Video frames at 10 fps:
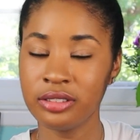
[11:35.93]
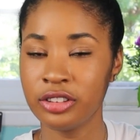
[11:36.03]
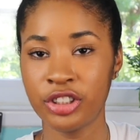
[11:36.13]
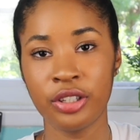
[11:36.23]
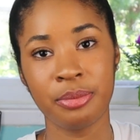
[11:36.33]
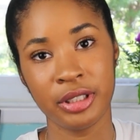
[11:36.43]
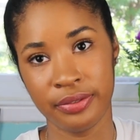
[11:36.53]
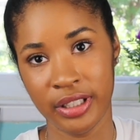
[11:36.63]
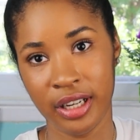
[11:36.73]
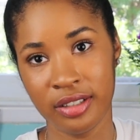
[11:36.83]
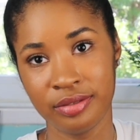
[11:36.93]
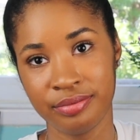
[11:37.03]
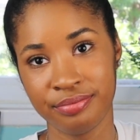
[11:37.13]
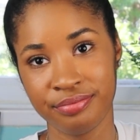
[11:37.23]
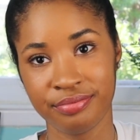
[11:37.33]
show them this video.
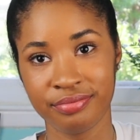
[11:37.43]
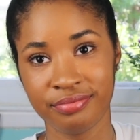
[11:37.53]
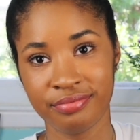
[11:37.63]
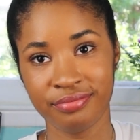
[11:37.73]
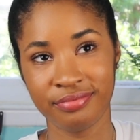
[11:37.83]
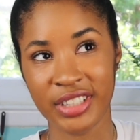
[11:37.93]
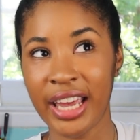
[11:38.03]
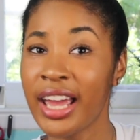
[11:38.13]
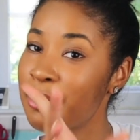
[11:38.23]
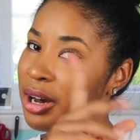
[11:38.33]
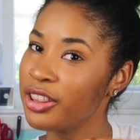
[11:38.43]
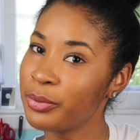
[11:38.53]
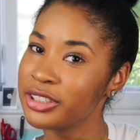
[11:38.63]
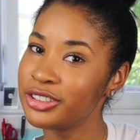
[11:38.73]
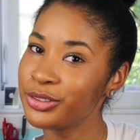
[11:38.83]
And my other
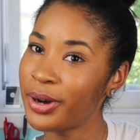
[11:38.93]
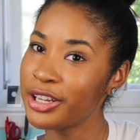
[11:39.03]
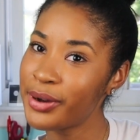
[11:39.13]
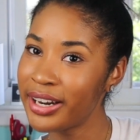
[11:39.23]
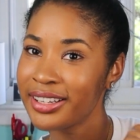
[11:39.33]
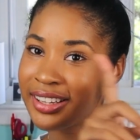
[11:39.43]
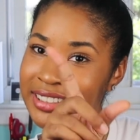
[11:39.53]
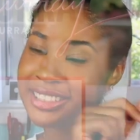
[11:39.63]
ones too while you're at it.